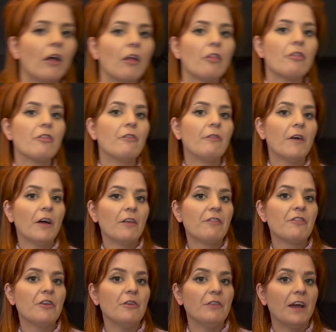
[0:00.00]
the first
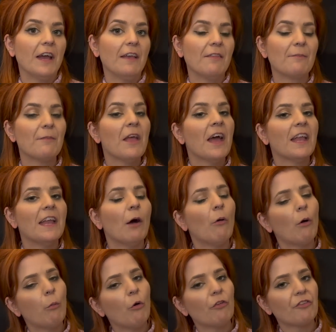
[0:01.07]
2 days. Now
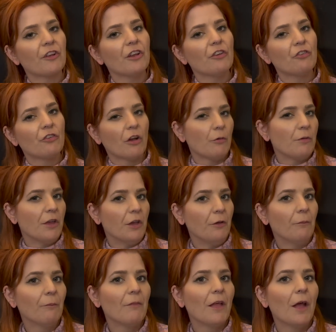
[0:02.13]
I was going to show
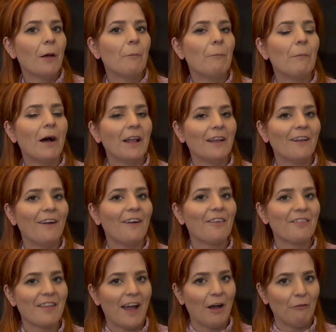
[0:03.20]
you my
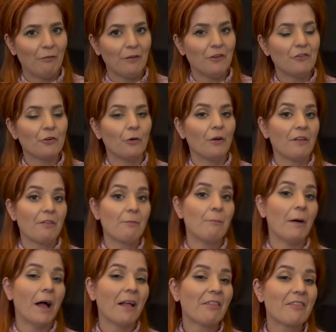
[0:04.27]
last outfit choice,
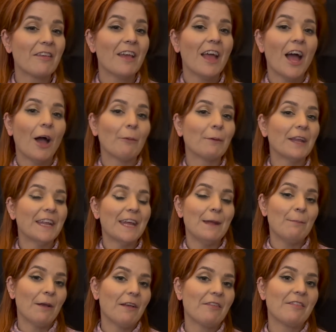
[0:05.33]
but I'm going to
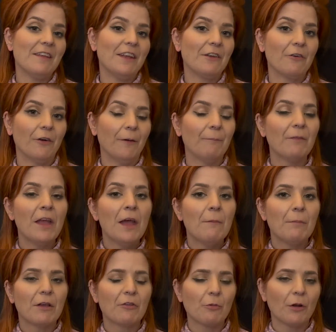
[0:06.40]
keep it a secret
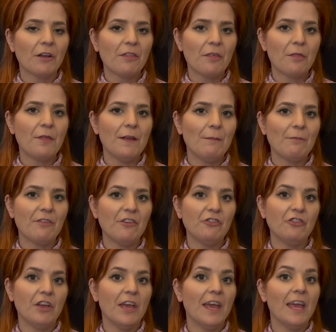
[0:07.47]
because one of the themes
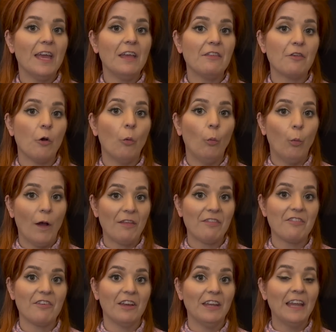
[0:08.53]
this year is
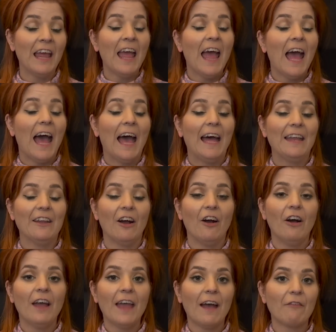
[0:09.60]
Western, and
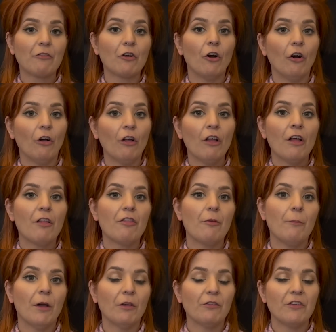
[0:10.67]
I have got the
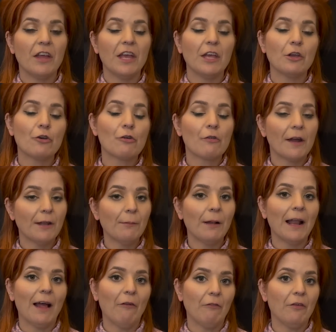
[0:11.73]
most incredible
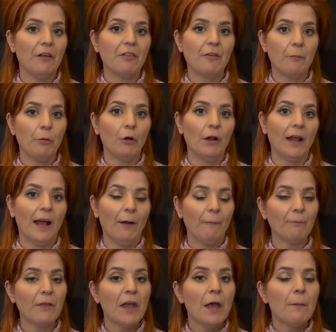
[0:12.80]
outfit to pull out.
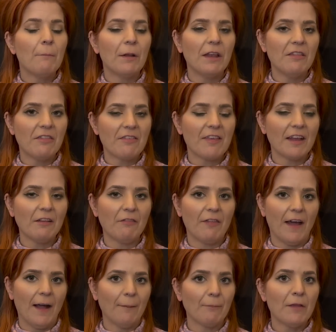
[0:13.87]
But instead of
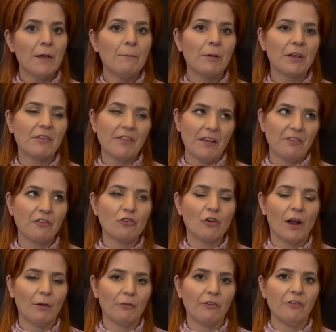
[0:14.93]
that, because that's a
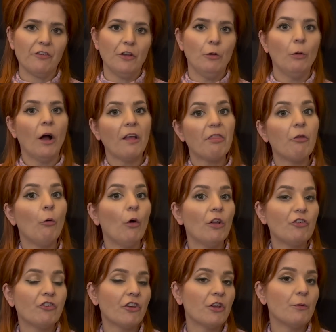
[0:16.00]
trouser suit, I thought
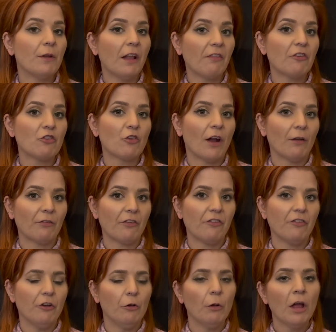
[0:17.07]
I'd show you another trouser
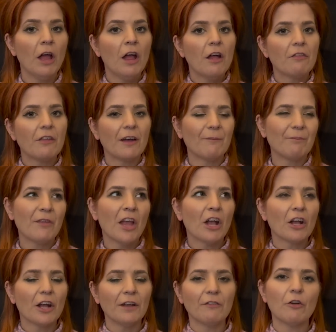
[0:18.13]
suit that
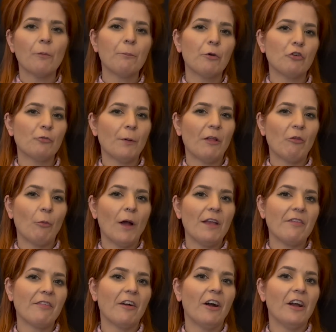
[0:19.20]
kind of got pushed by the
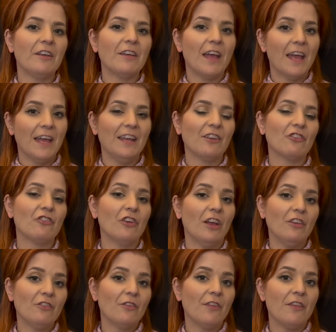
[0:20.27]
wayside in
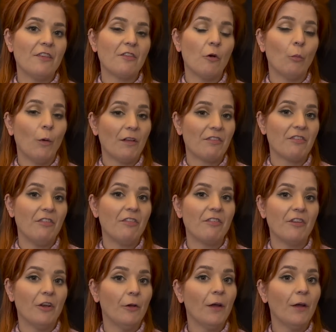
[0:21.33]
exchange for this Western suit,